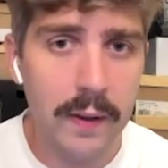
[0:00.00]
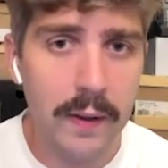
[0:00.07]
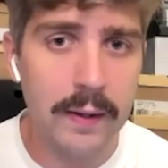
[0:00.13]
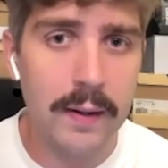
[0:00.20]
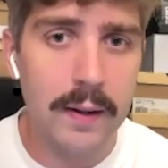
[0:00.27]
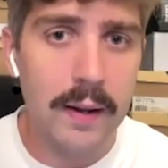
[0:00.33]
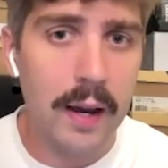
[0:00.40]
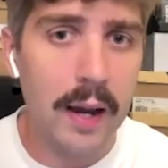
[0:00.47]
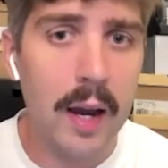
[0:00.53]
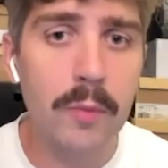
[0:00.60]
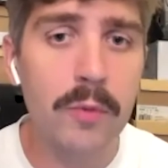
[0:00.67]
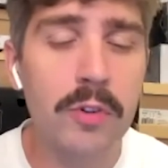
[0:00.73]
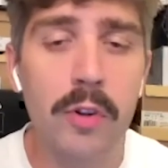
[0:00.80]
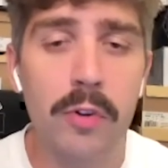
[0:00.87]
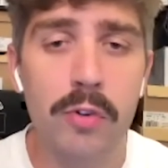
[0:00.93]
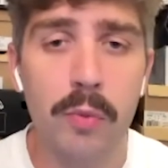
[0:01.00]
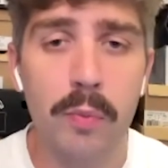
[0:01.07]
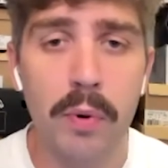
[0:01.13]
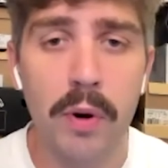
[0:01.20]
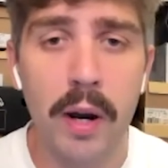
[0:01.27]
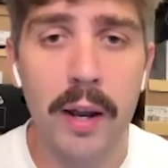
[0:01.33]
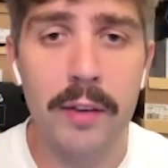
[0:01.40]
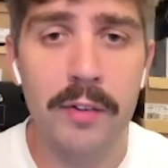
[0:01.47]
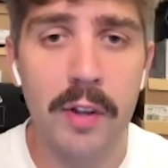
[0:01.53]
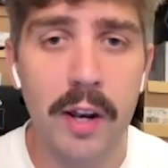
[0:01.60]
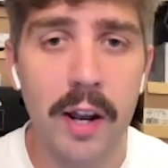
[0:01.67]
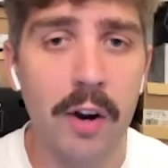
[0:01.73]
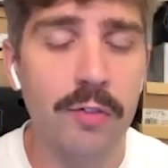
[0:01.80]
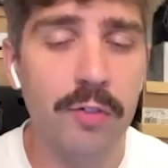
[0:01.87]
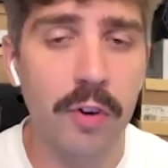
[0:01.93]
Like, I'm still surprised
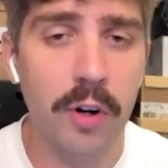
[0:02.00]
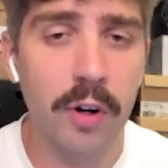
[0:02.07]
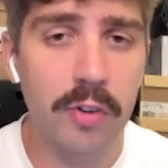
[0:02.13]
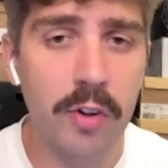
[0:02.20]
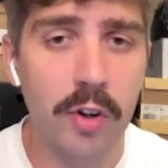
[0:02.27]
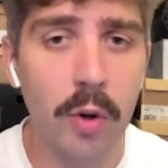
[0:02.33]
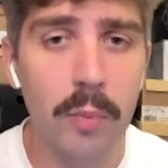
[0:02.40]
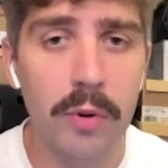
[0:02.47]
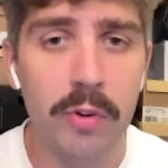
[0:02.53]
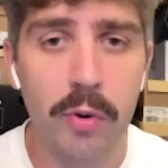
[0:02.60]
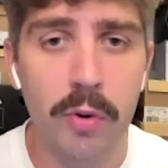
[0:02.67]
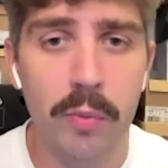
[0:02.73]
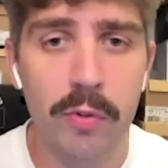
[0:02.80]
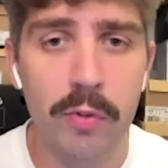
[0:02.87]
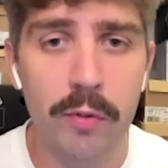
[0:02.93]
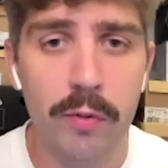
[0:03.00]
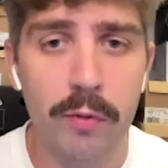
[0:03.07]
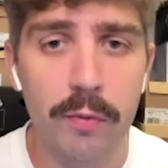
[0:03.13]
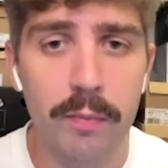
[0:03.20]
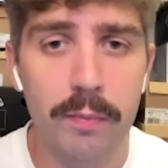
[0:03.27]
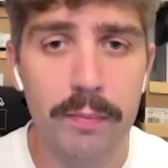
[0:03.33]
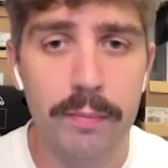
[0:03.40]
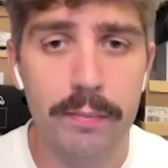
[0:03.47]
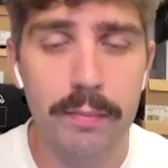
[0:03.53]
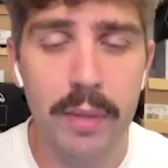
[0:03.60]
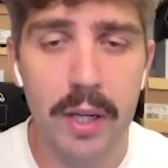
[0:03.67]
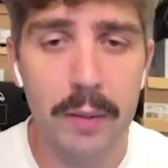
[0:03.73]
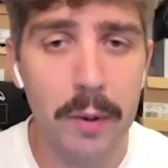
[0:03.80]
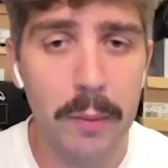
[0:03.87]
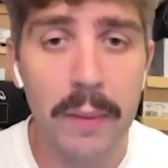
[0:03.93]
at how far it's come in terms of
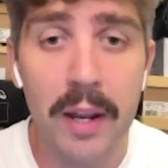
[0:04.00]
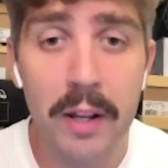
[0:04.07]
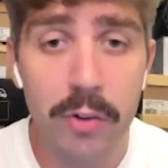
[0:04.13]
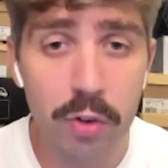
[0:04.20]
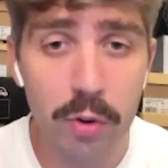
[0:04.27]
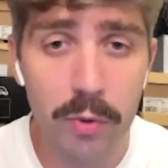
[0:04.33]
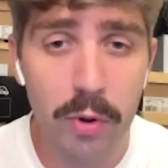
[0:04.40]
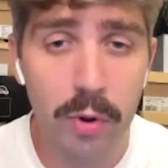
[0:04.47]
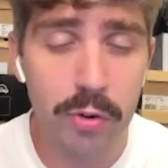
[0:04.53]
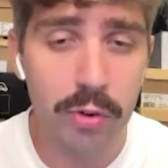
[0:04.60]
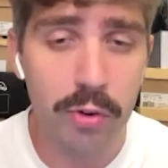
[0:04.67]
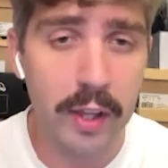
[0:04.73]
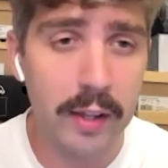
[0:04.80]
becoming mainstream culture.